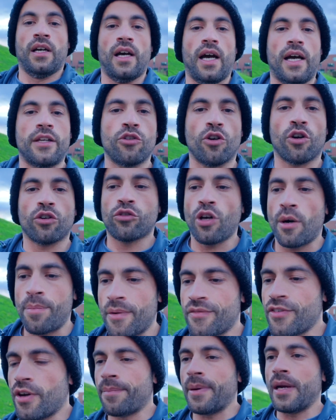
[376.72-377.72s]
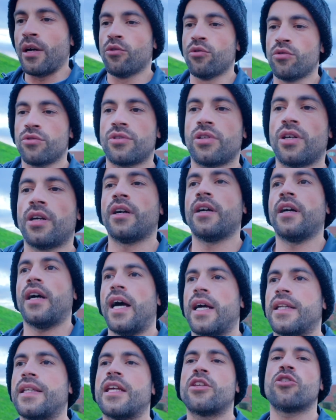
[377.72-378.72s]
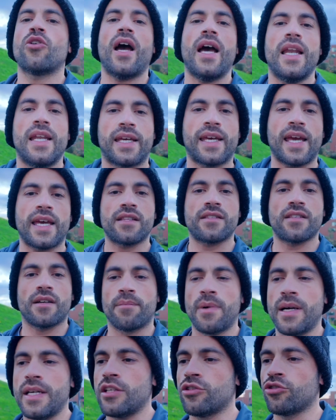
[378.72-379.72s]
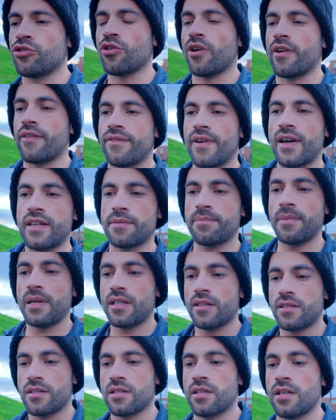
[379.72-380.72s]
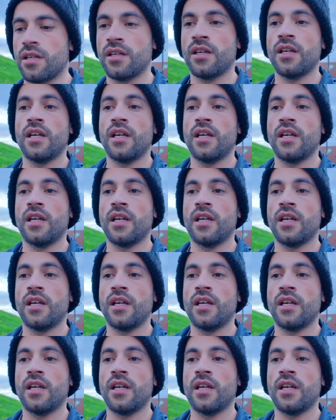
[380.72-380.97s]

and you're on top of your bills, and then you allocate some money to your investments,